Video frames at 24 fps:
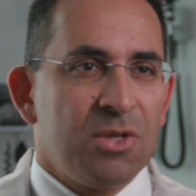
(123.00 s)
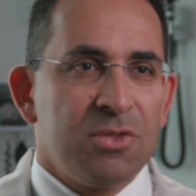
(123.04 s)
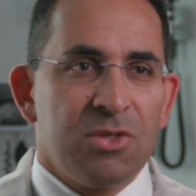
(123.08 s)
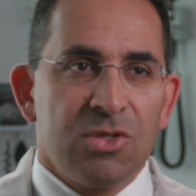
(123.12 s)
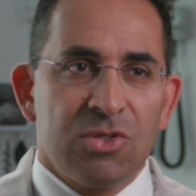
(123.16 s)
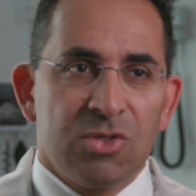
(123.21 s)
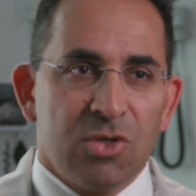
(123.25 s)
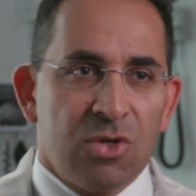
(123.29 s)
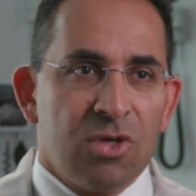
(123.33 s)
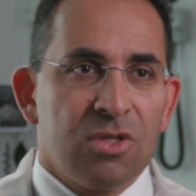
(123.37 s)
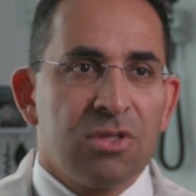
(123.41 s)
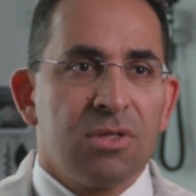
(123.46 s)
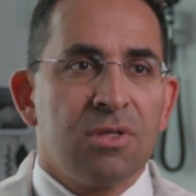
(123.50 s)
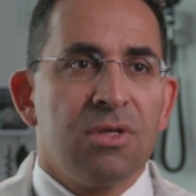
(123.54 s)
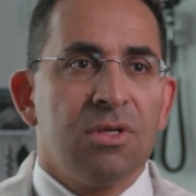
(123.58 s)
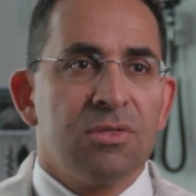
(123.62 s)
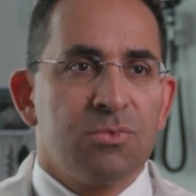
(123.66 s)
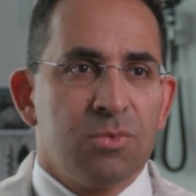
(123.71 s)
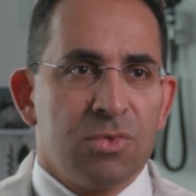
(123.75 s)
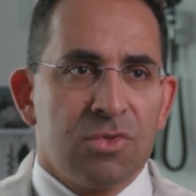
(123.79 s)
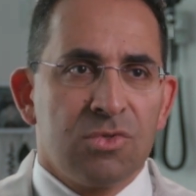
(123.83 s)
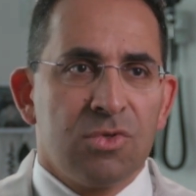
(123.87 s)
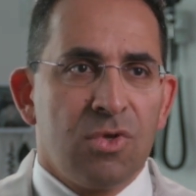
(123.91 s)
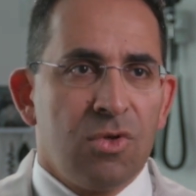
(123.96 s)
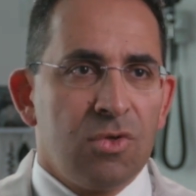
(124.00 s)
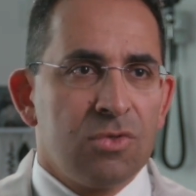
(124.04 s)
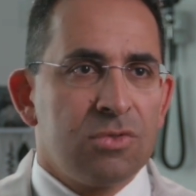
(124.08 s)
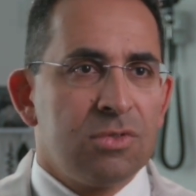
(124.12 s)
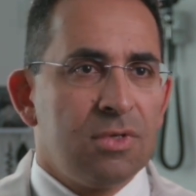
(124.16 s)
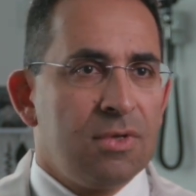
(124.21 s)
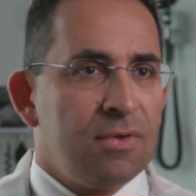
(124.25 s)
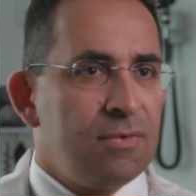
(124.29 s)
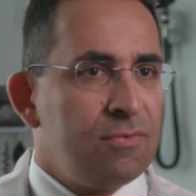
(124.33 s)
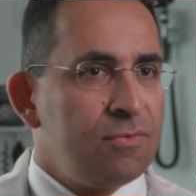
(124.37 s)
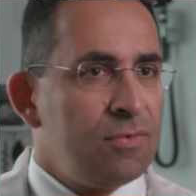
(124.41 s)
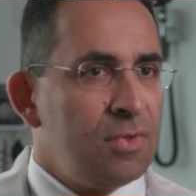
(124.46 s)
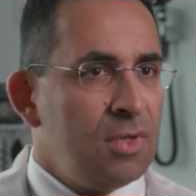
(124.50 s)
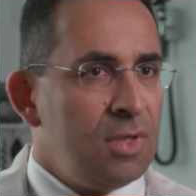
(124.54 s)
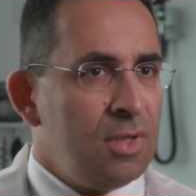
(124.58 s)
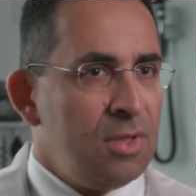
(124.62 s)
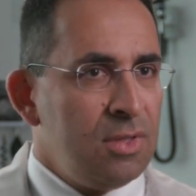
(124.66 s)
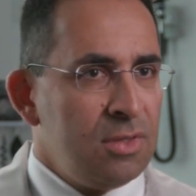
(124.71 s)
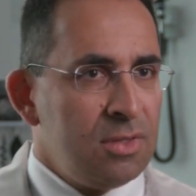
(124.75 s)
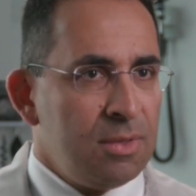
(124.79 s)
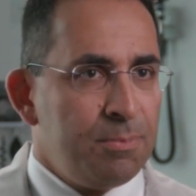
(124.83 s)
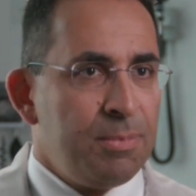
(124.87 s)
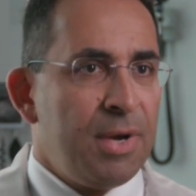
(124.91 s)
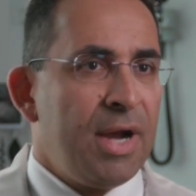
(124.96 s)
on this earth as a result of
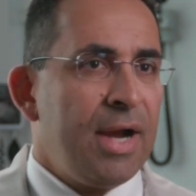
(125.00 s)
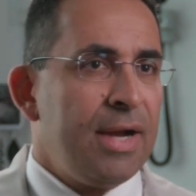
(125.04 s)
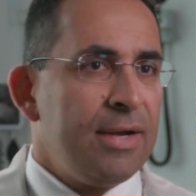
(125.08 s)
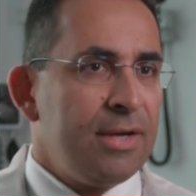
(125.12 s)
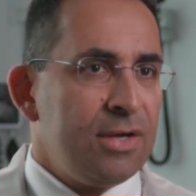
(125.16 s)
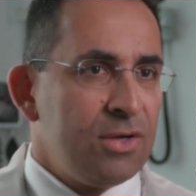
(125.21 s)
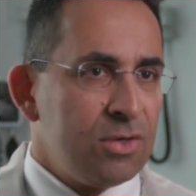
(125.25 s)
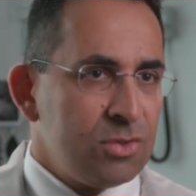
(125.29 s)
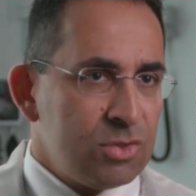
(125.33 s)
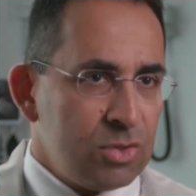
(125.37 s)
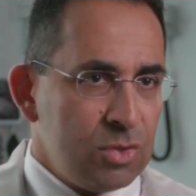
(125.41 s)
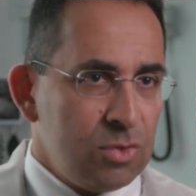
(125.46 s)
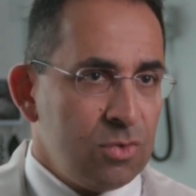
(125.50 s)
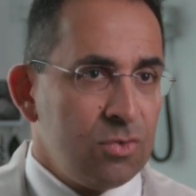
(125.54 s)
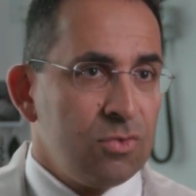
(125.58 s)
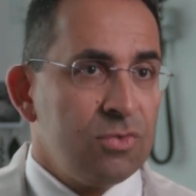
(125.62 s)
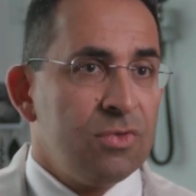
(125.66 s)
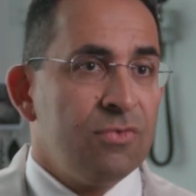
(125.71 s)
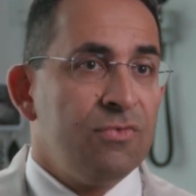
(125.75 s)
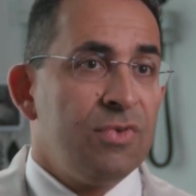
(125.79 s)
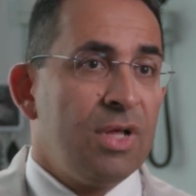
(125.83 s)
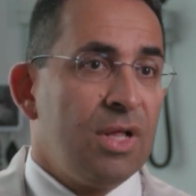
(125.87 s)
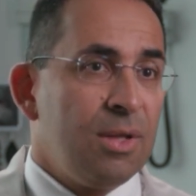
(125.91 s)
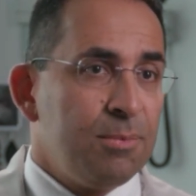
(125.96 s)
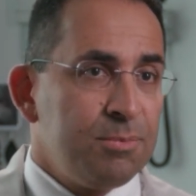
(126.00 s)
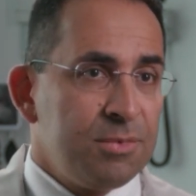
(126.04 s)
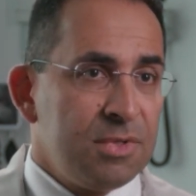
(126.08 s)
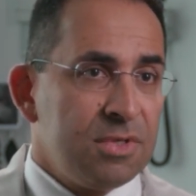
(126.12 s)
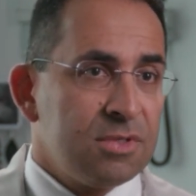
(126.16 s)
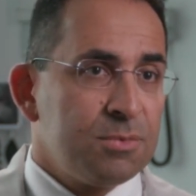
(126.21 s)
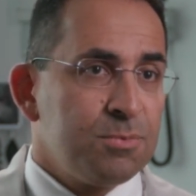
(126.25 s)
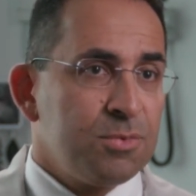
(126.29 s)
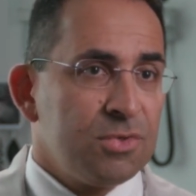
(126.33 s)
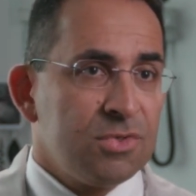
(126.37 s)
the pioneers who developed this